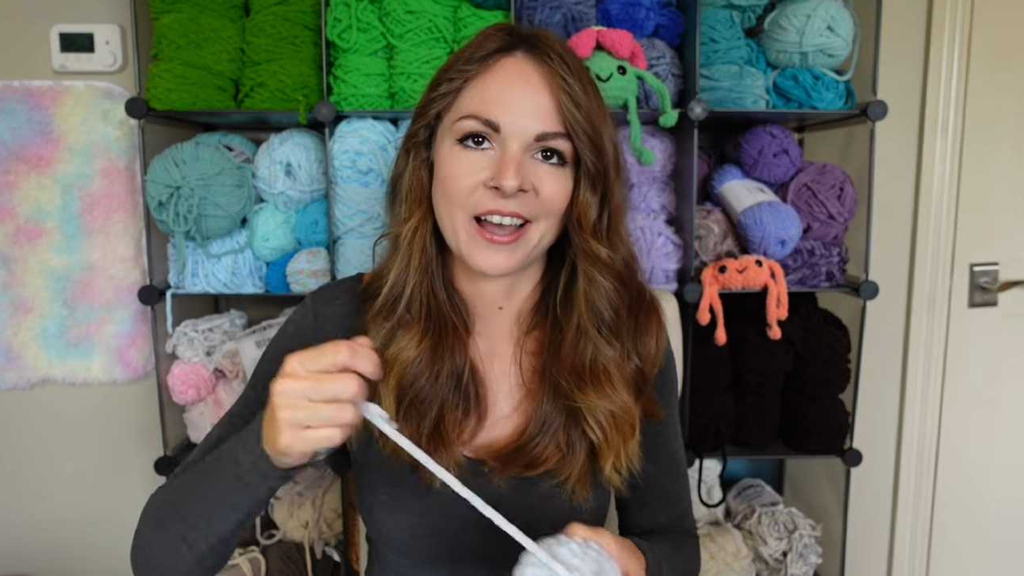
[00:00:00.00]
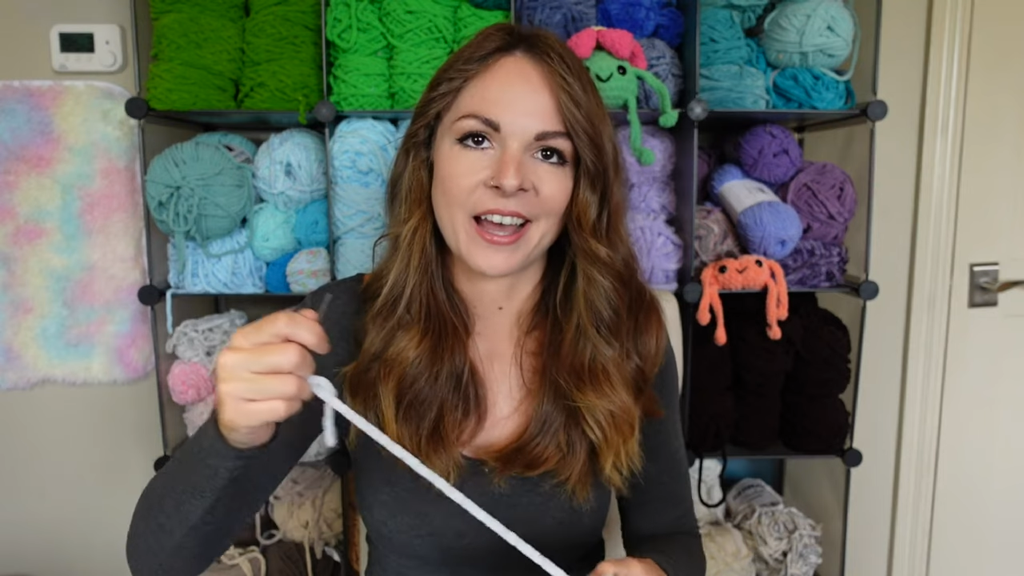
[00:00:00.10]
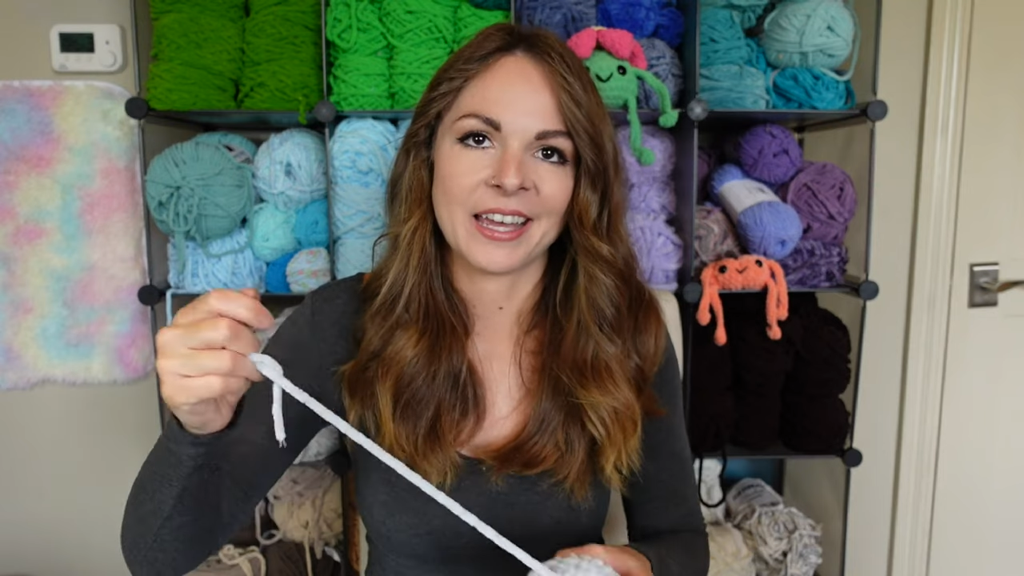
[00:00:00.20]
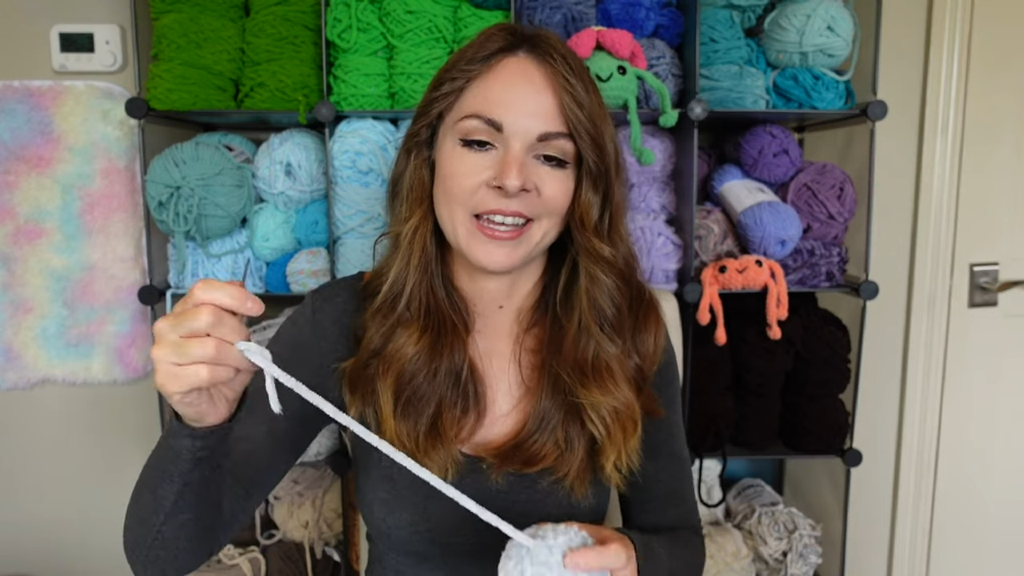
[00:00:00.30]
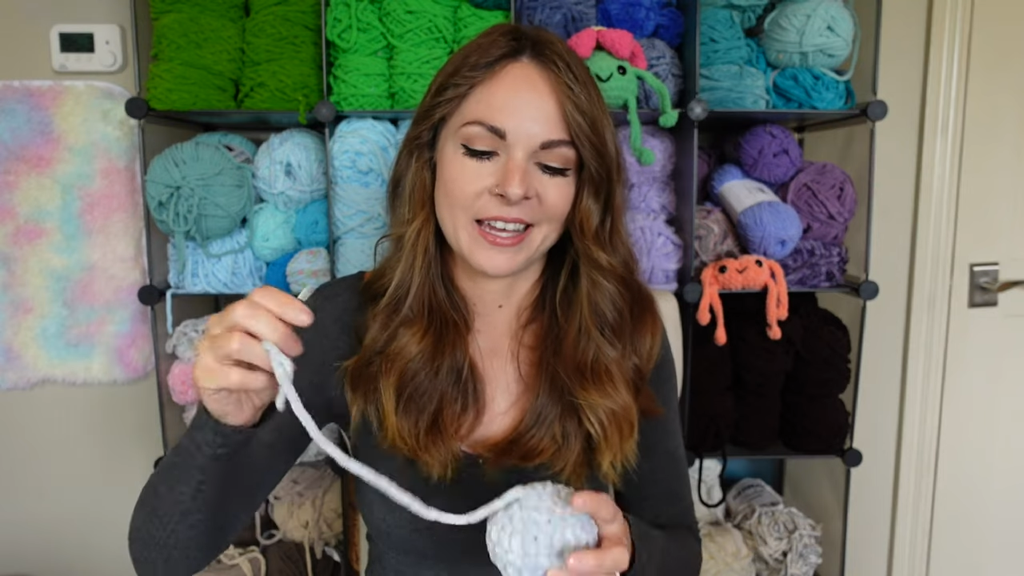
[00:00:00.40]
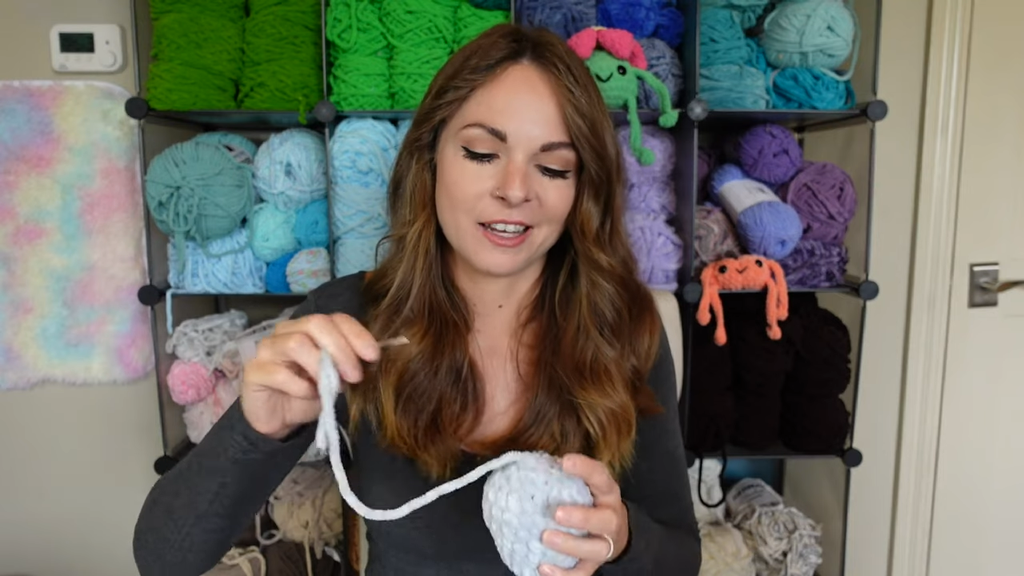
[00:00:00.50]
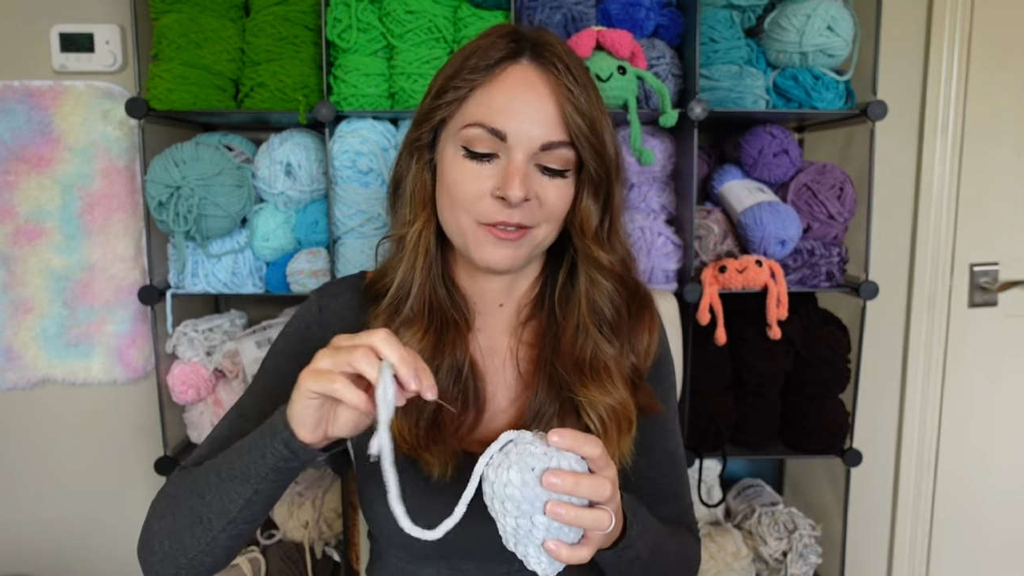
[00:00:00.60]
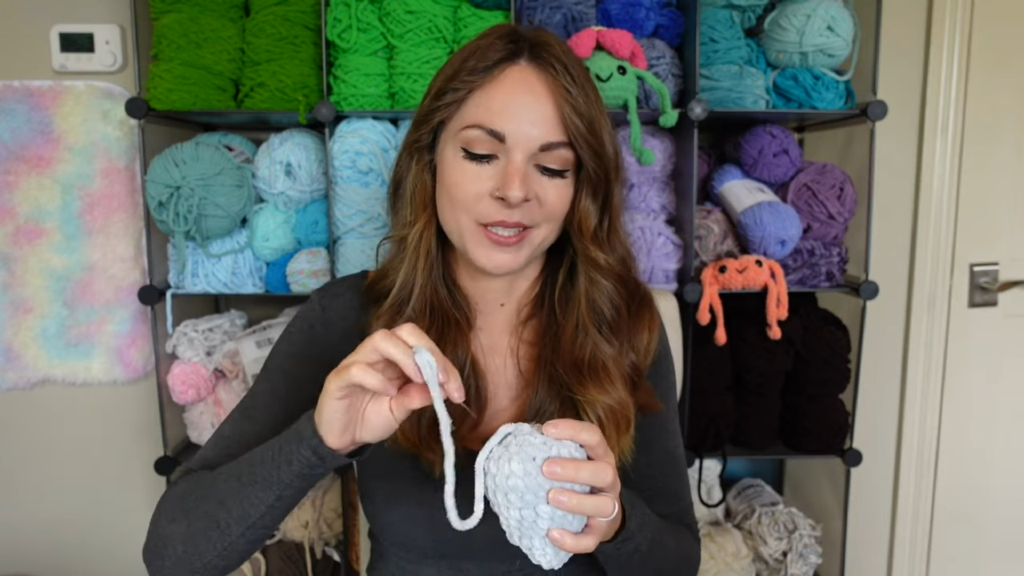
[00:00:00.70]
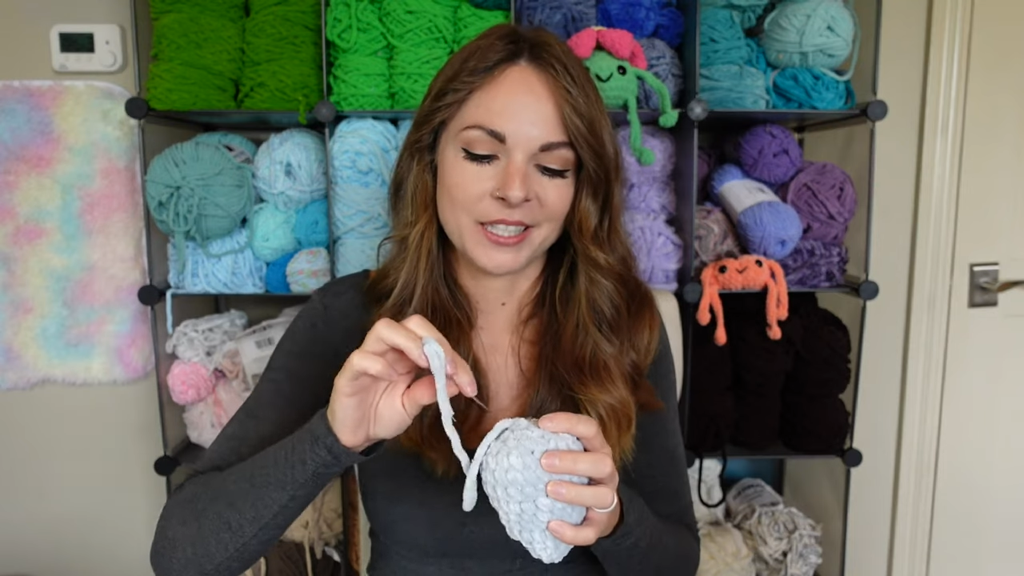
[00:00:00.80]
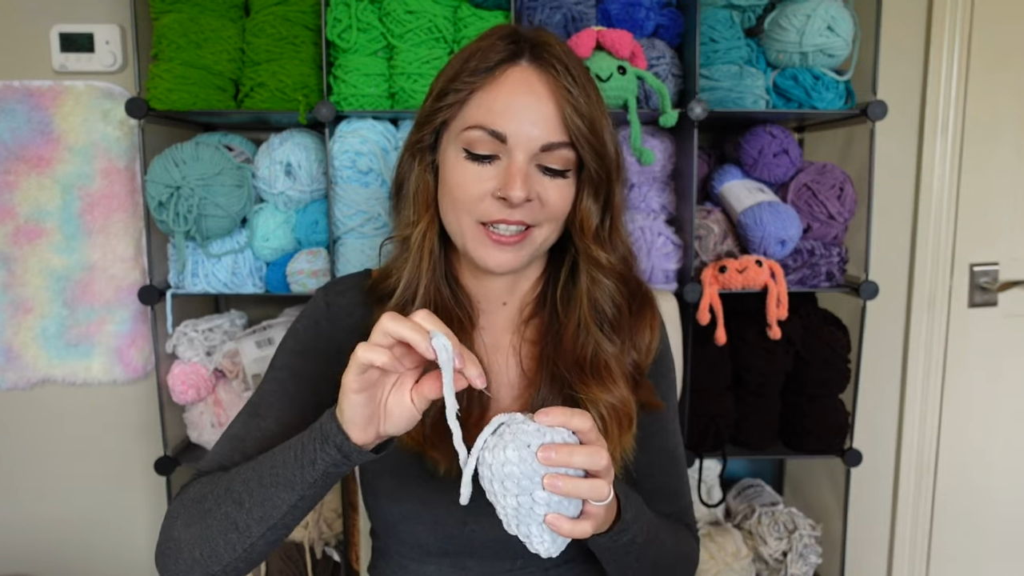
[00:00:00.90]
I have
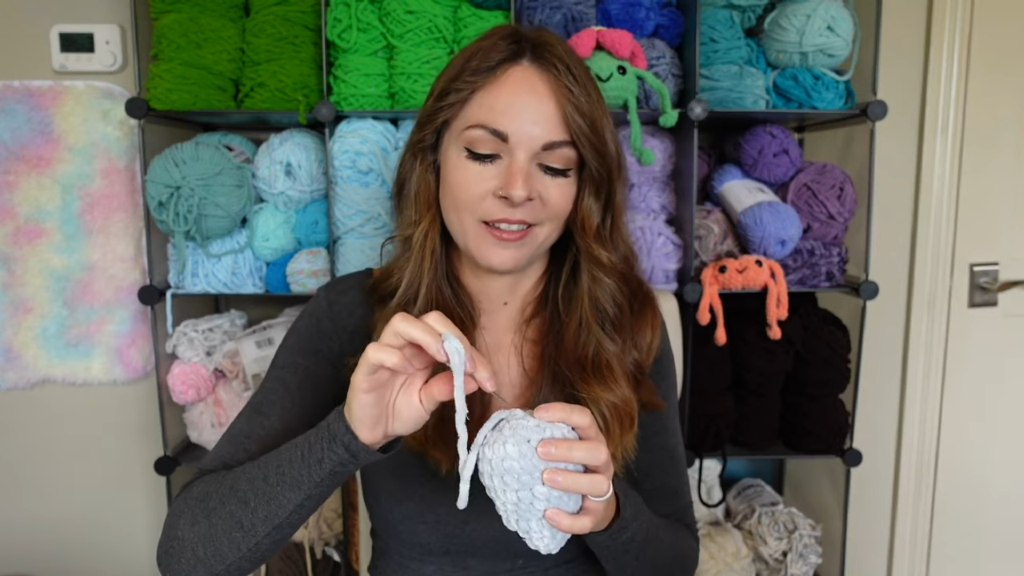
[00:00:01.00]
been